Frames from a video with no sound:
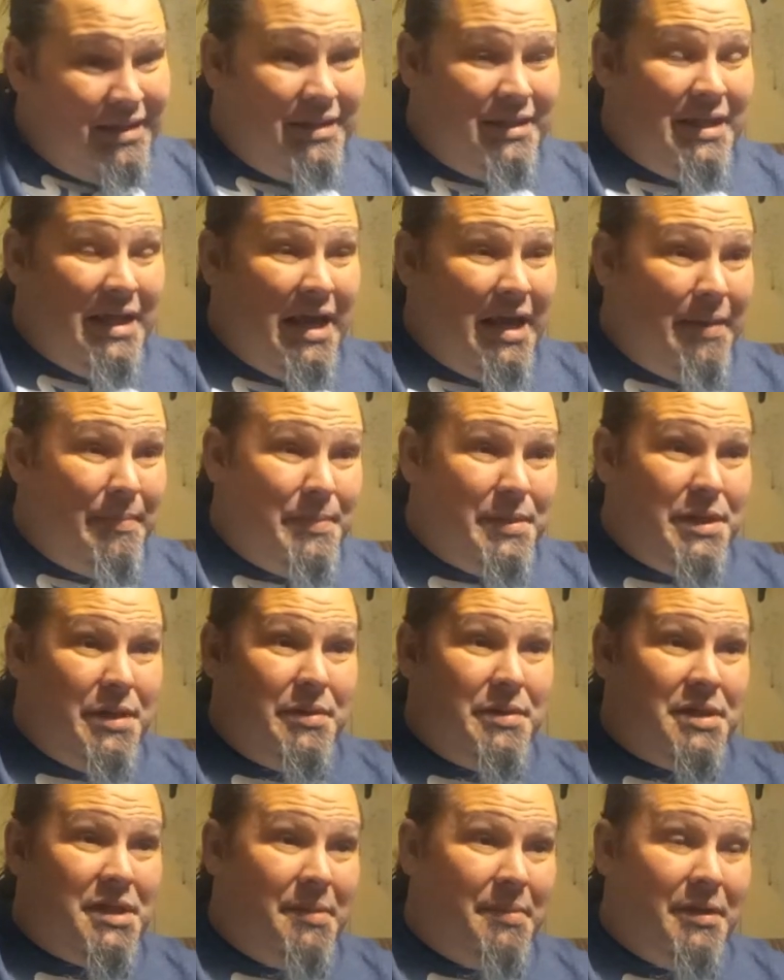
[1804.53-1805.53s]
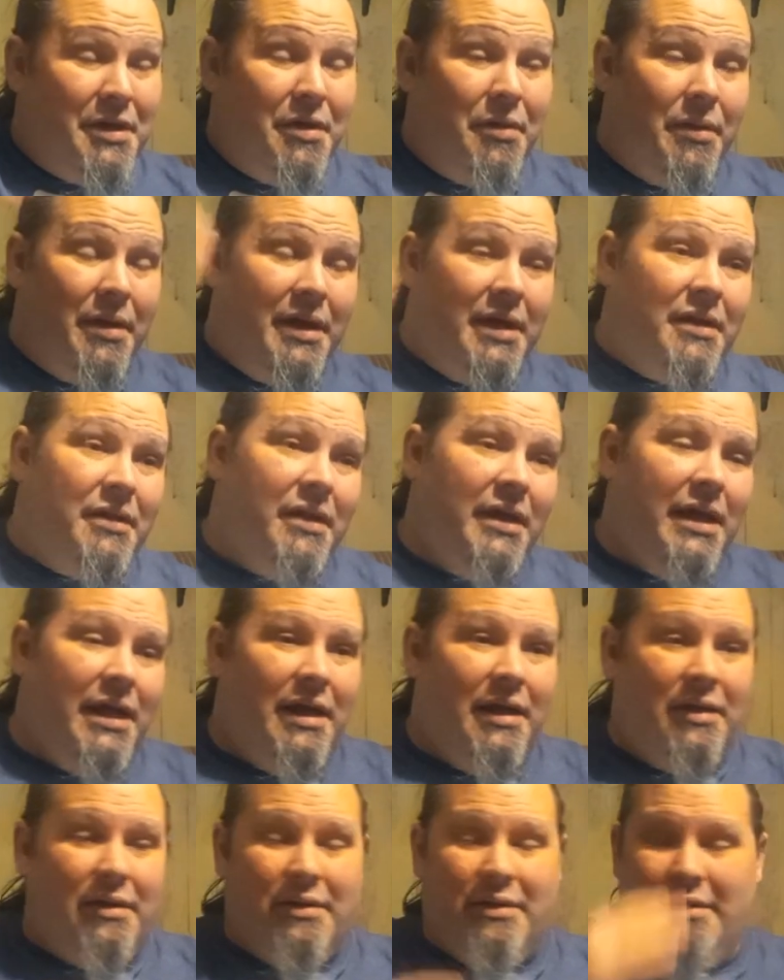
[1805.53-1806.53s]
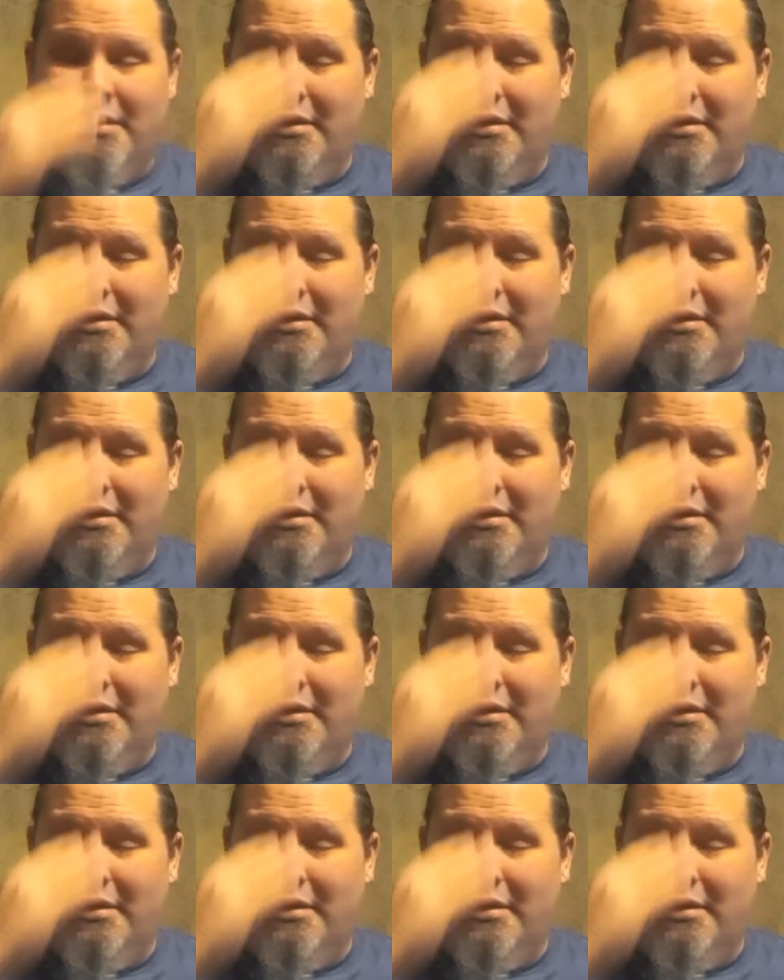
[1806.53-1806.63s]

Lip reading: DMs use them annoyingly.